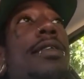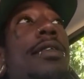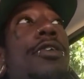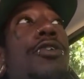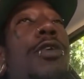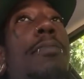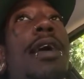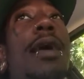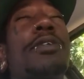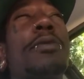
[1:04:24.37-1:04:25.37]
the streaming
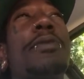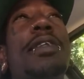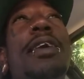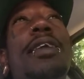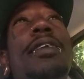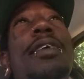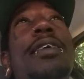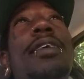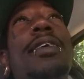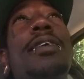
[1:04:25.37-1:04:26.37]
app should be done in uh,